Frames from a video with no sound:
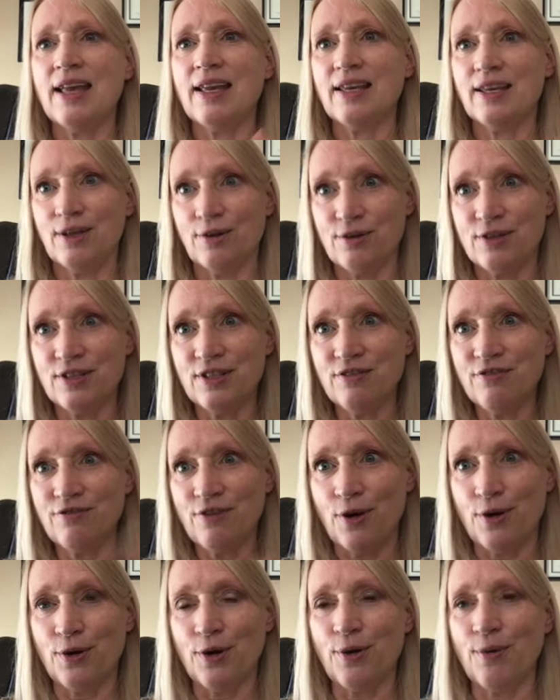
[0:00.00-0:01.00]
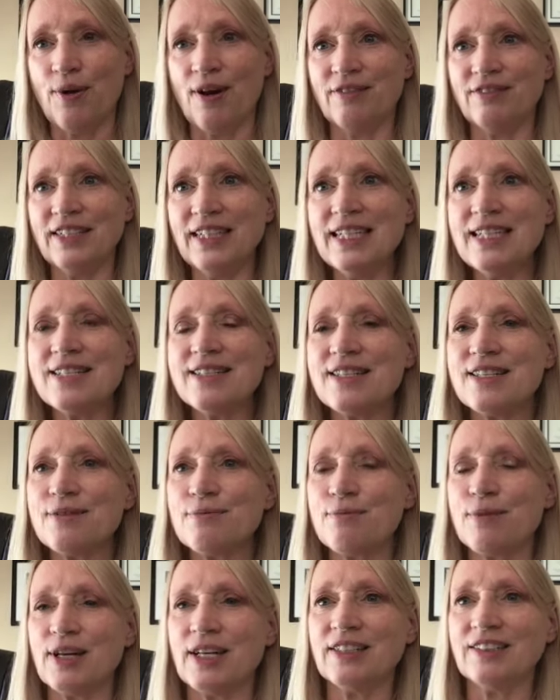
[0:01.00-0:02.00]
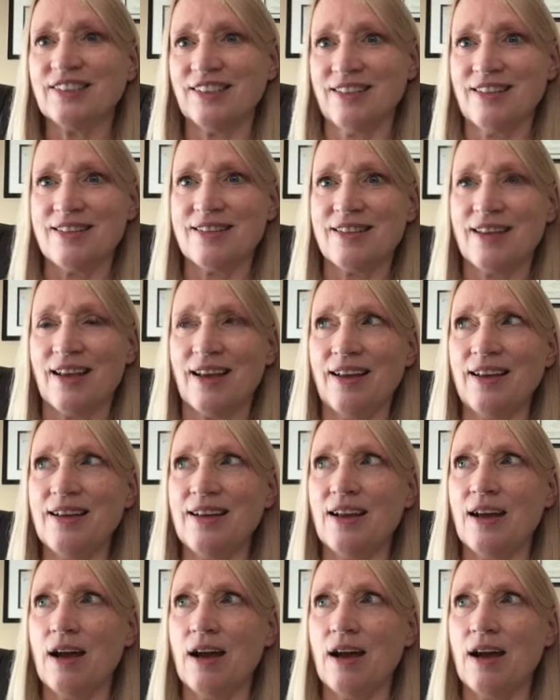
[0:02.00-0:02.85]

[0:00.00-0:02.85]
Here is a photo of it, what it looks like.